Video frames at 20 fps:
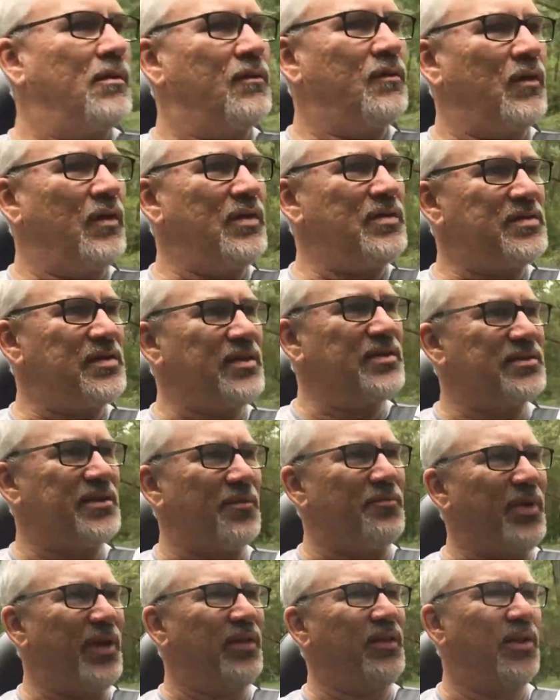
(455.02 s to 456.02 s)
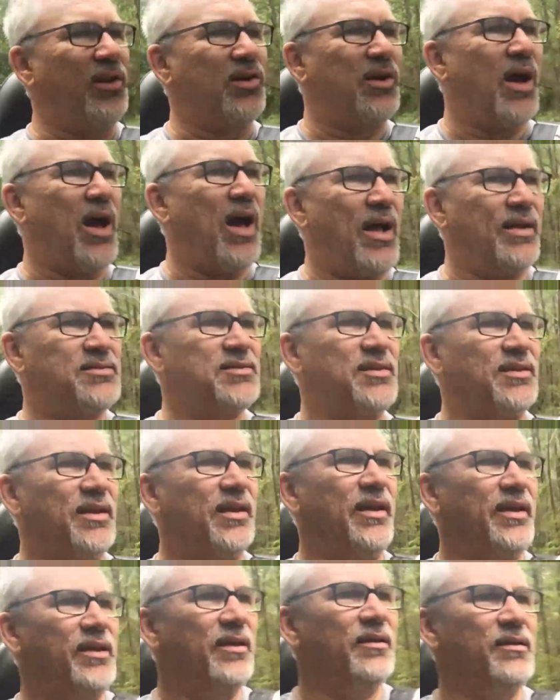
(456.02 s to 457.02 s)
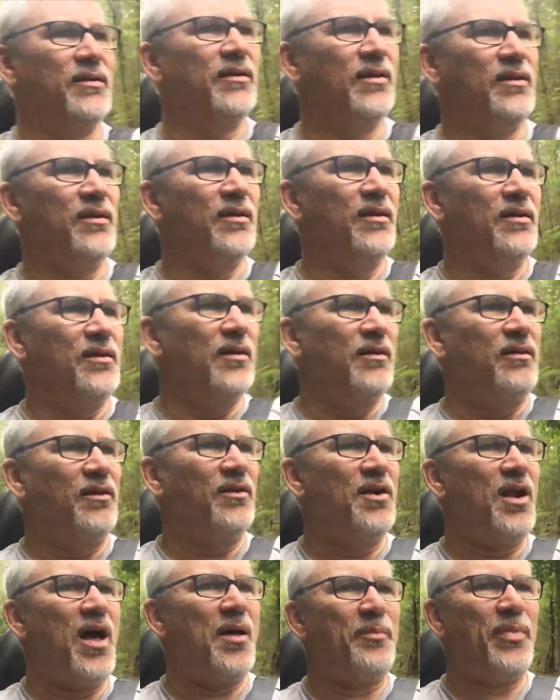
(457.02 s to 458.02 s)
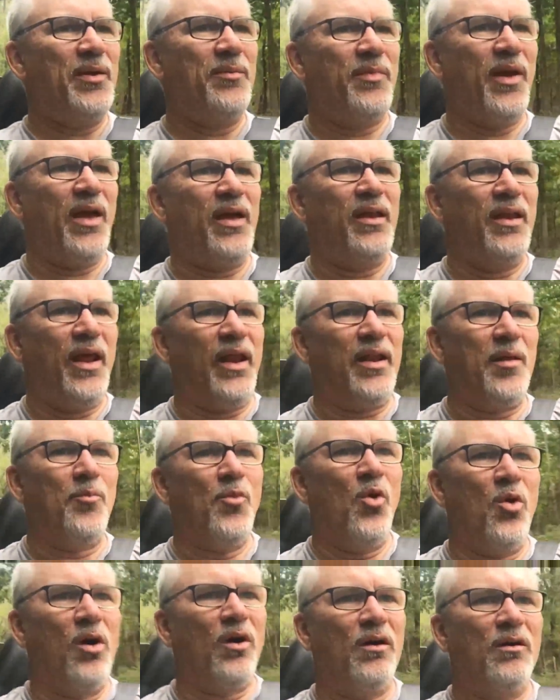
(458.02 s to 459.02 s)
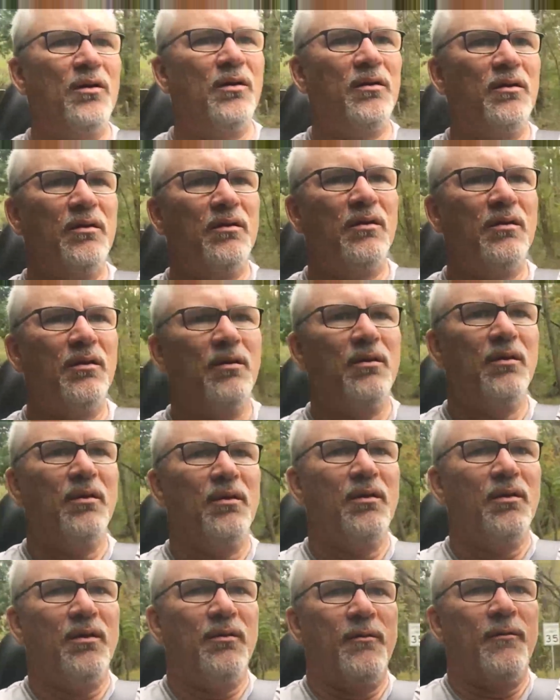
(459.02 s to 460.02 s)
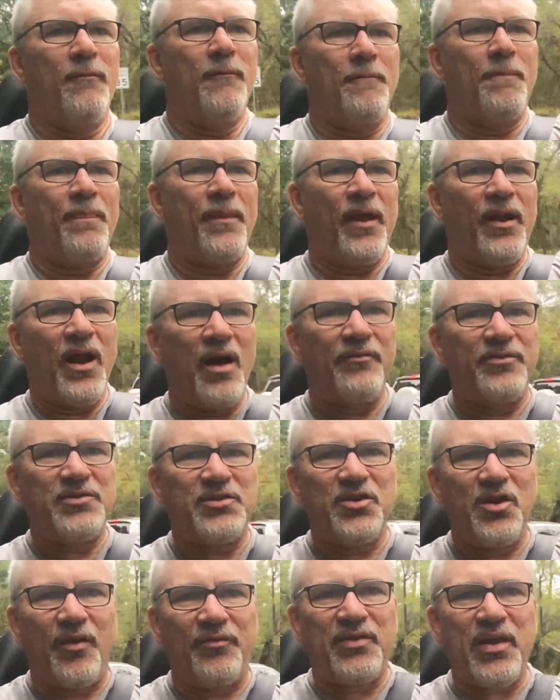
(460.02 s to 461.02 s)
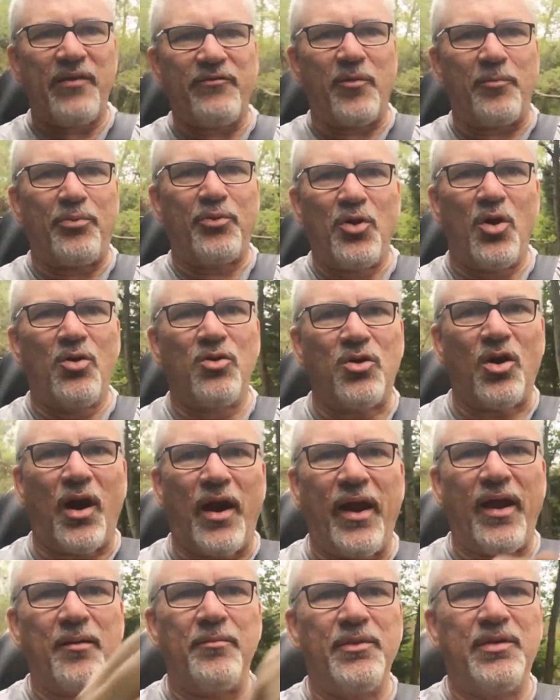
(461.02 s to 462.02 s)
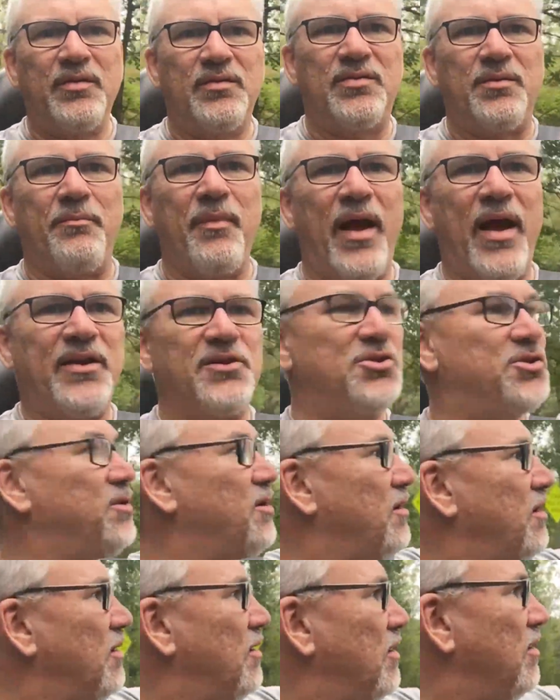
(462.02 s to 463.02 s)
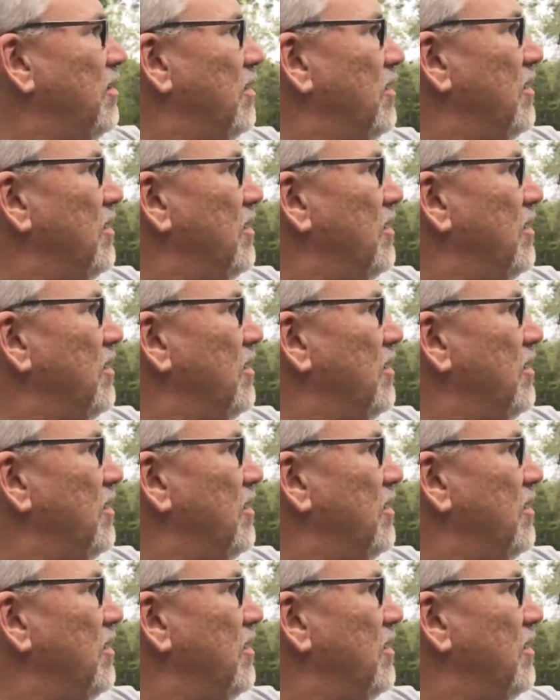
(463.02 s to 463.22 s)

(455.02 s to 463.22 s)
So these things can be a little costly. They're not being made anymore, and obviously you have to have it programmed to match your